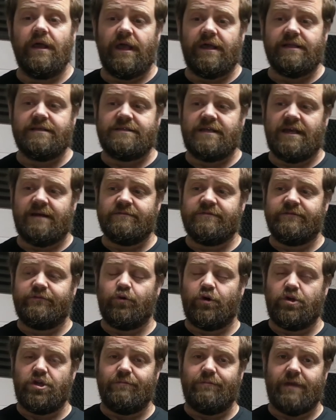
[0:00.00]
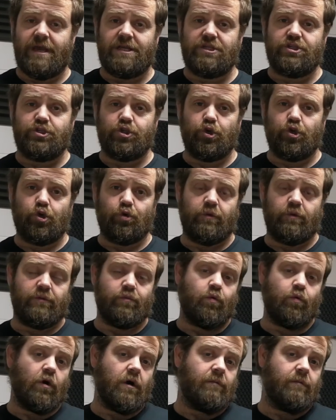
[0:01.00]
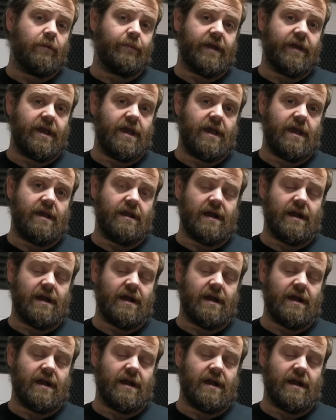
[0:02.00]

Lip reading: in terms of what you might do with warm-up A.